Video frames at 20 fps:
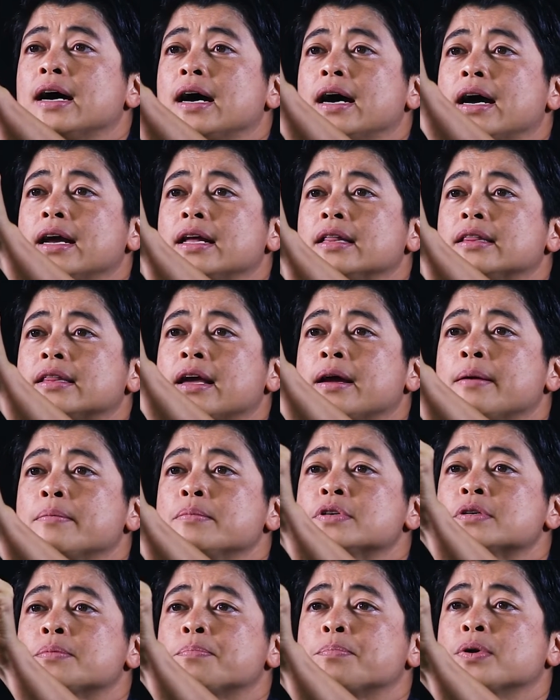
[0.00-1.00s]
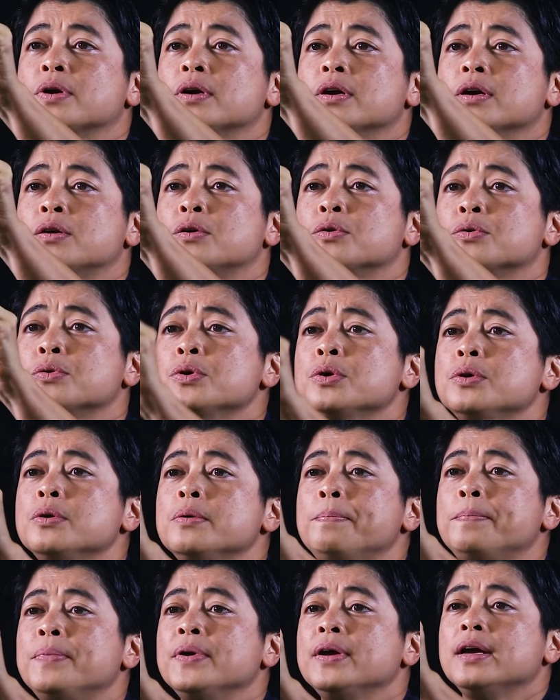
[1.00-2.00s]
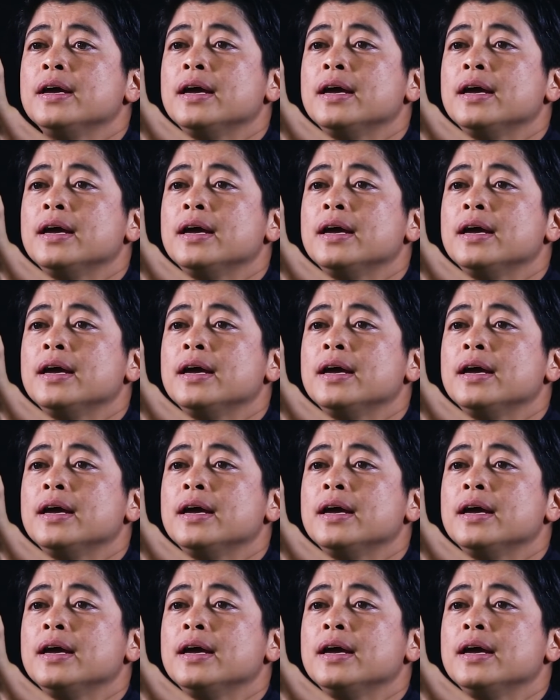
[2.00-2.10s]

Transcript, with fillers: items per group,